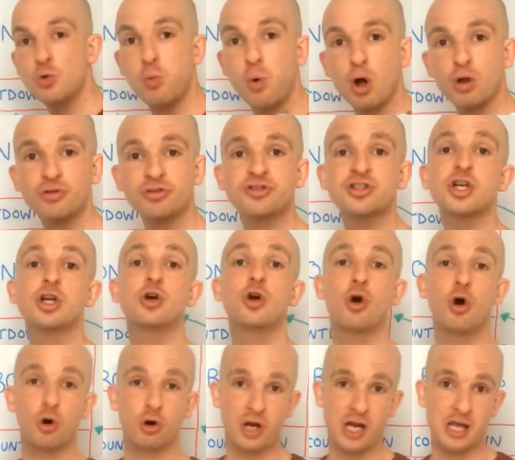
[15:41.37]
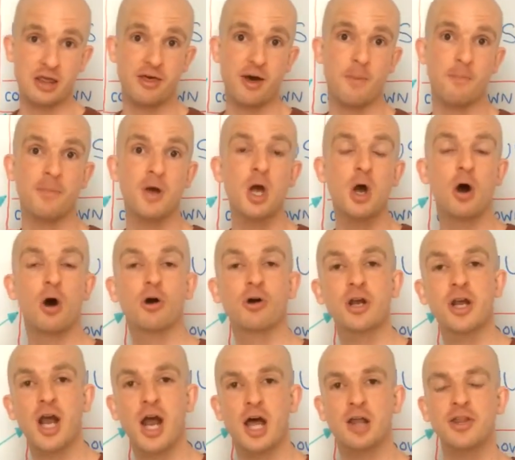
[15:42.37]
want to cookie them,
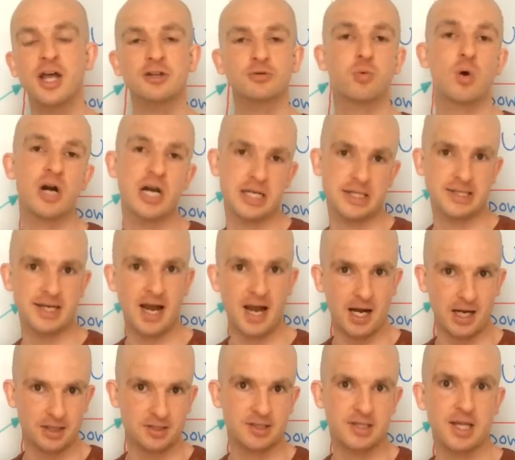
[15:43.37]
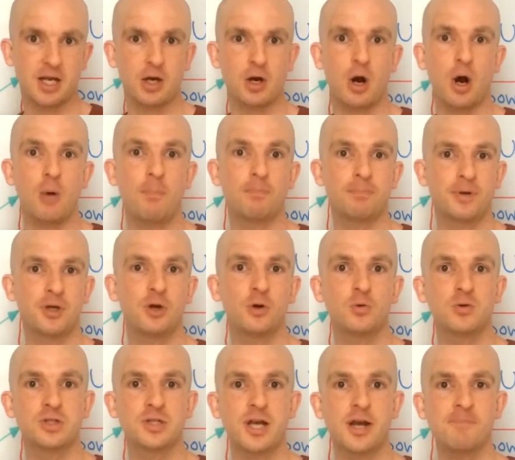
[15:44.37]
okay? And that's where it tags the
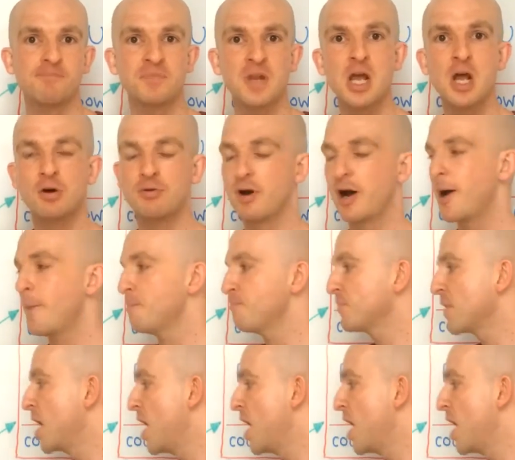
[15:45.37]
computer, right?